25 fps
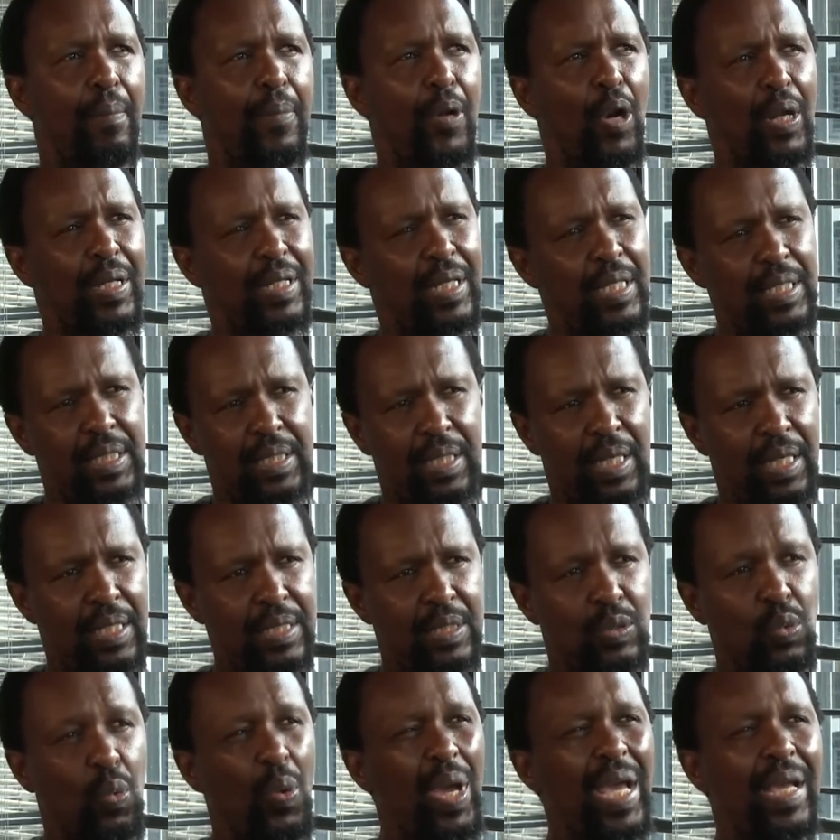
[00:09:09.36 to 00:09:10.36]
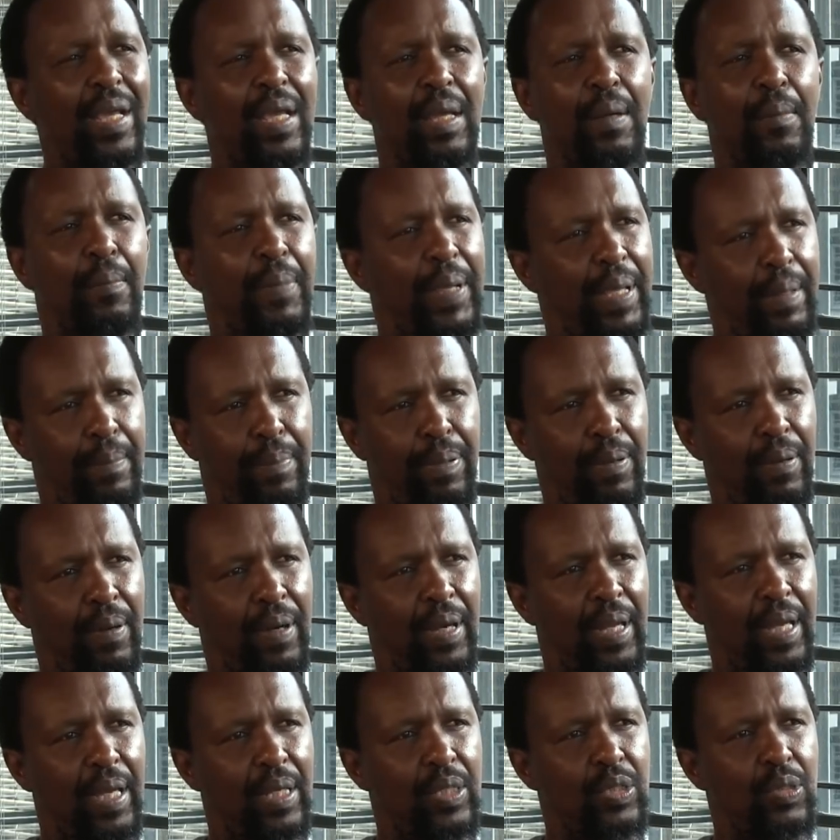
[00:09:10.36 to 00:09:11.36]
Protesters, working
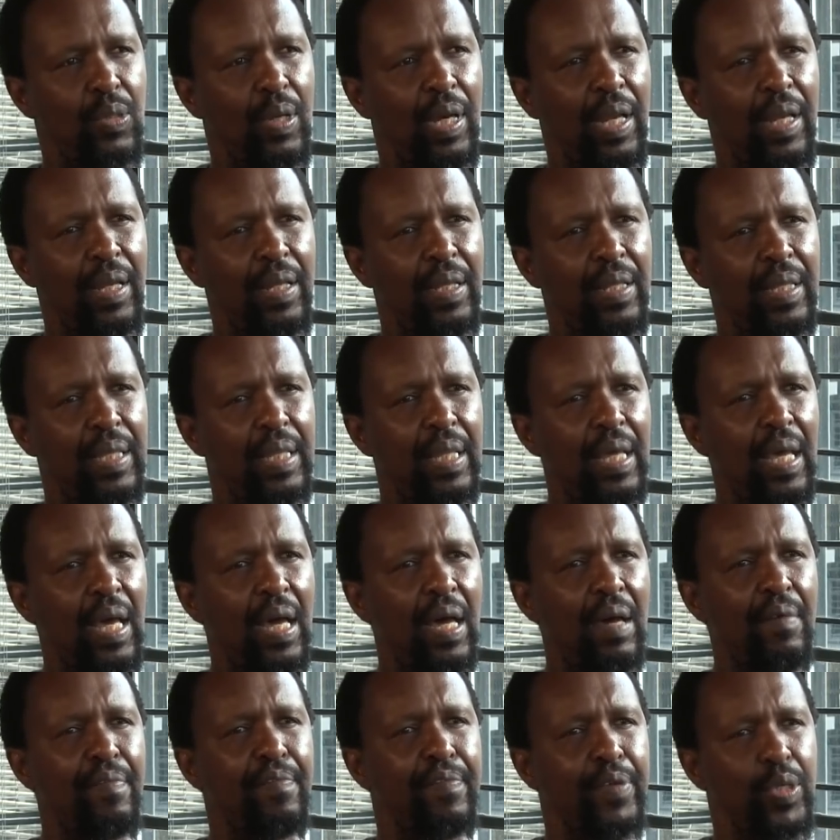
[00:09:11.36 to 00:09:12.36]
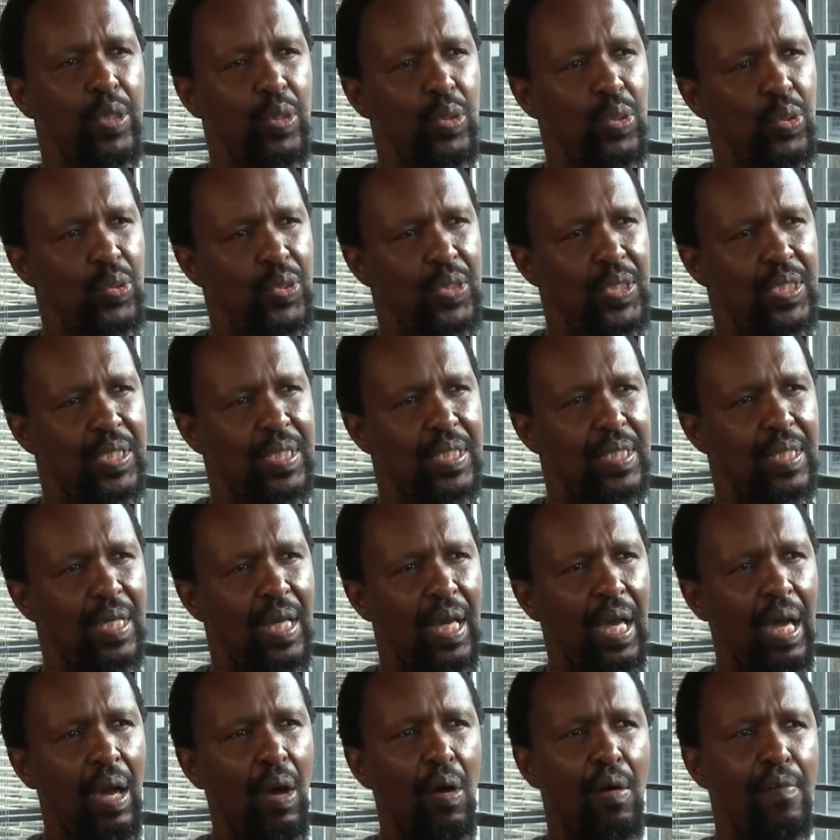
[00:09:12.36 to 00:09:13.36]
people, actually, their views
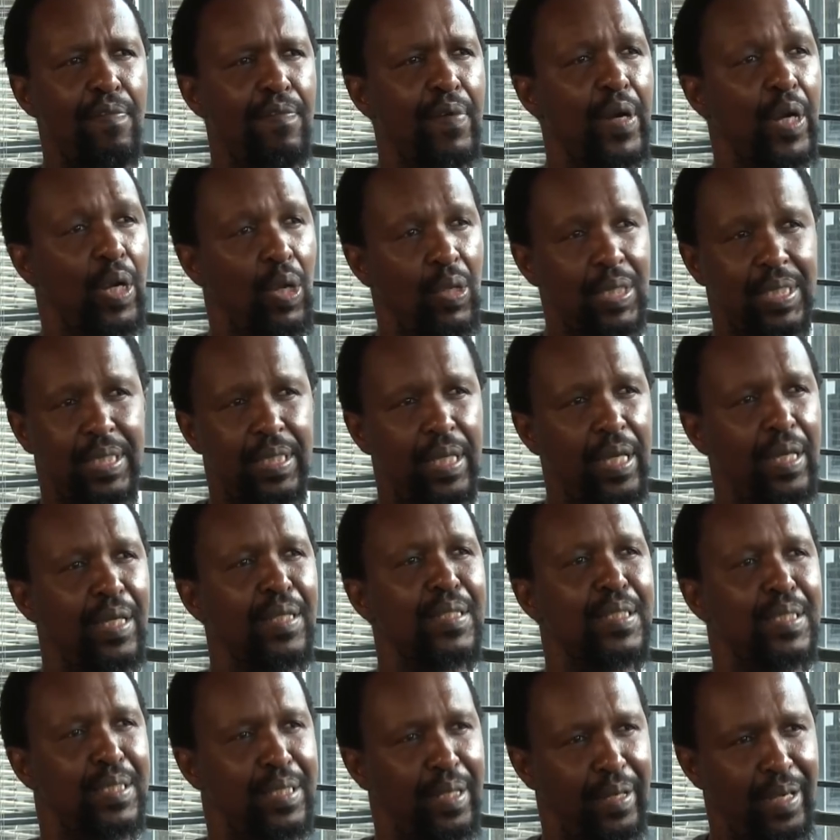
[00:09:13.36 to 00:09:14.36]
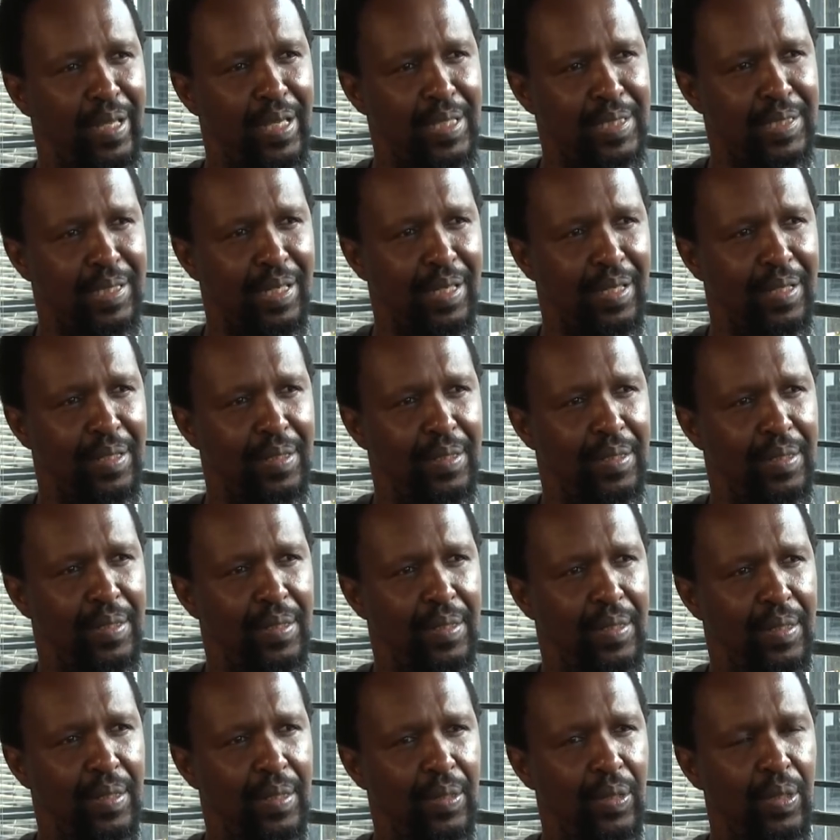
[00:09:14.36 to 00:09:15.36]
are often not taken seriously.
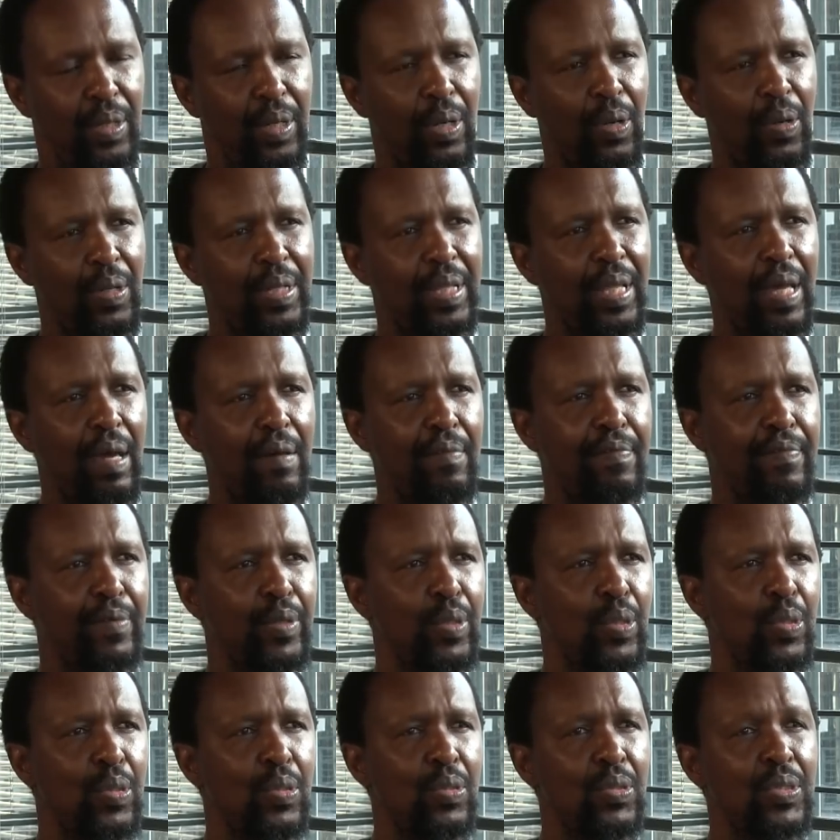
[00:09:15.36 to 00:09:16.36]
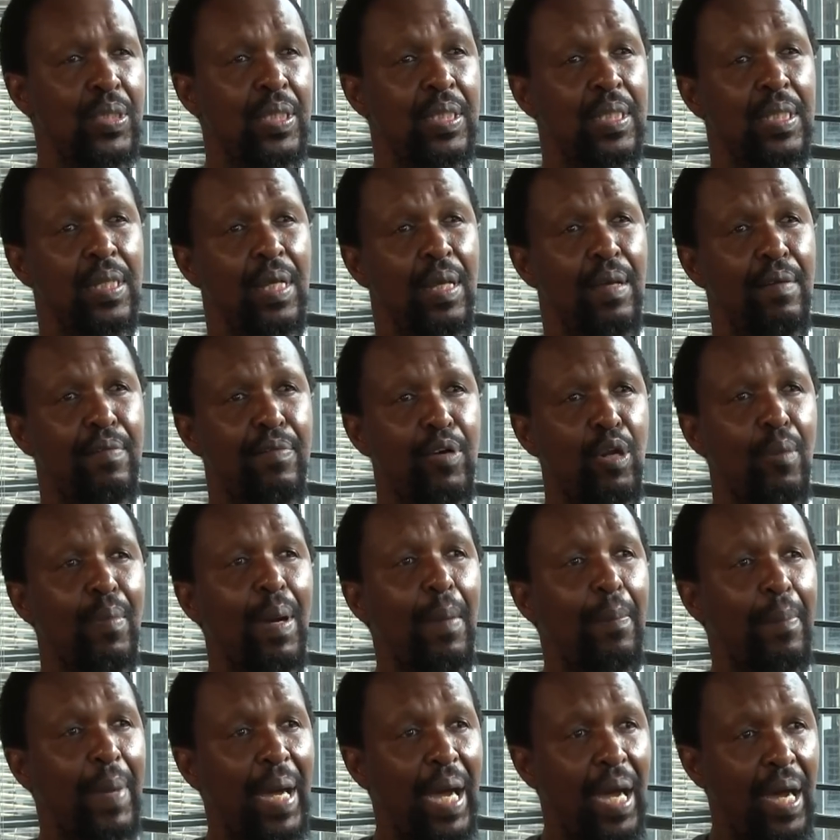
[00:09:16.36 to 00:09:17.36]
You know, they are viewed from
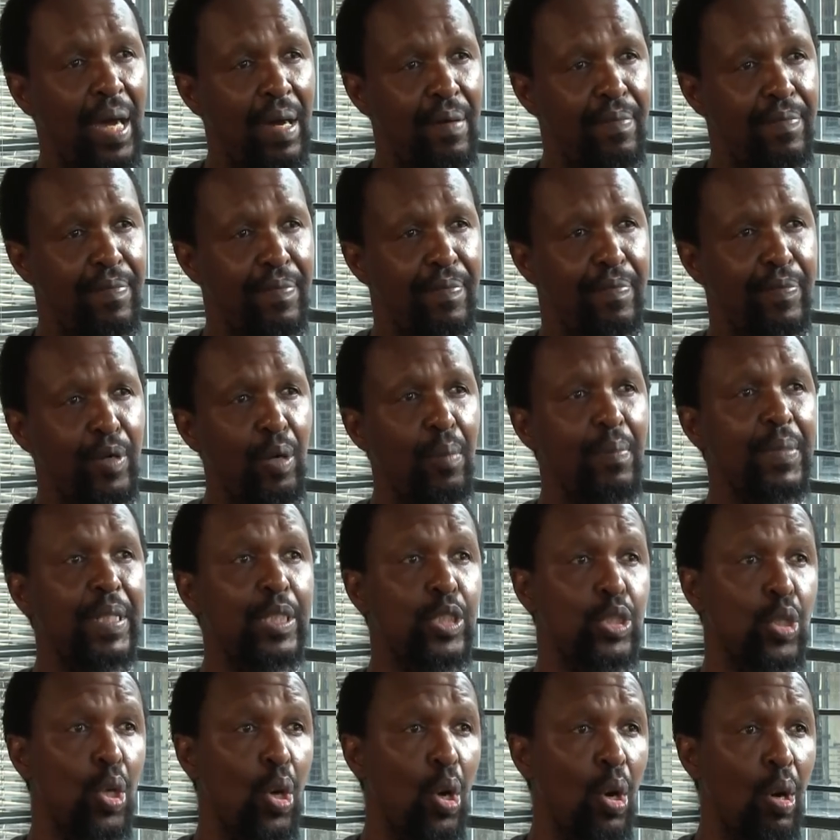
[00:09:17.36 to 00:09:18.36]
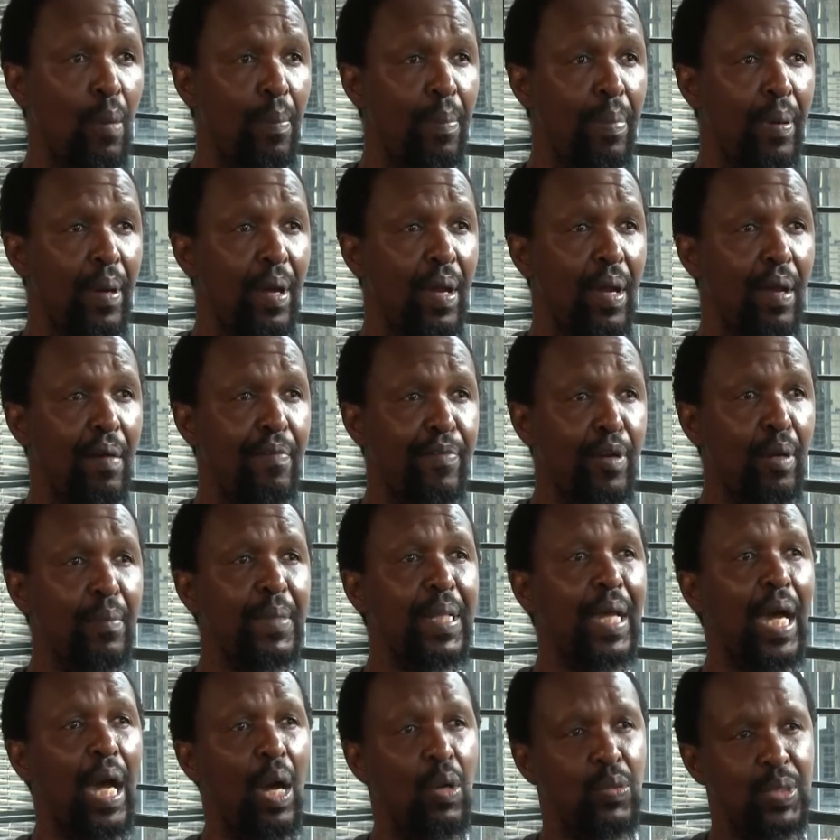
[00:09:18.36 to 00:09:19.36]
above, from the top,
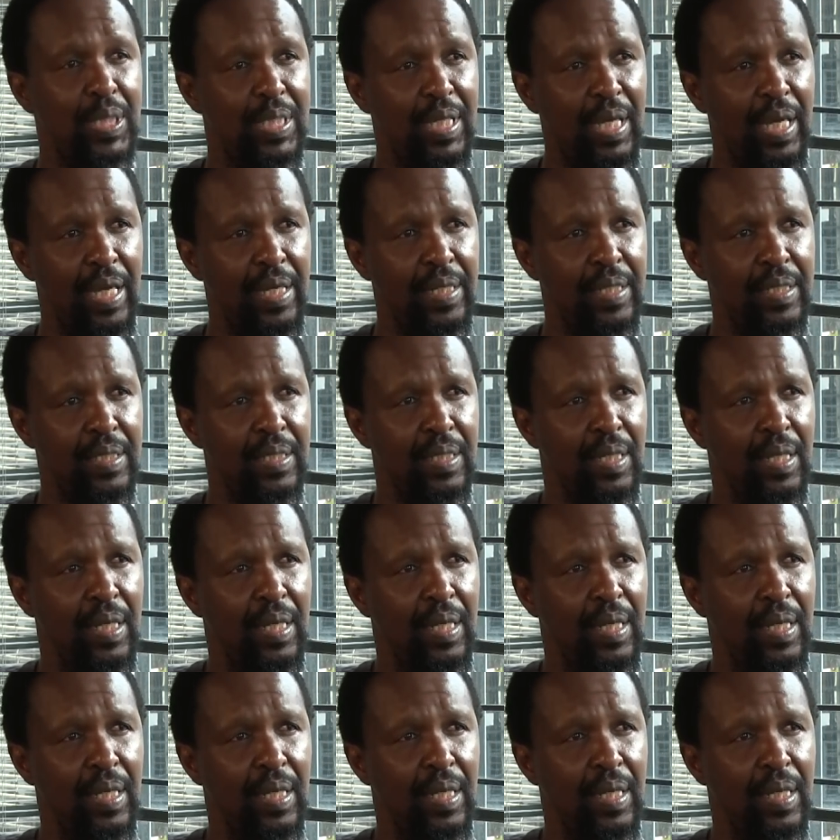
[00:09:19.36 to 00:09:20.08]
from the outside.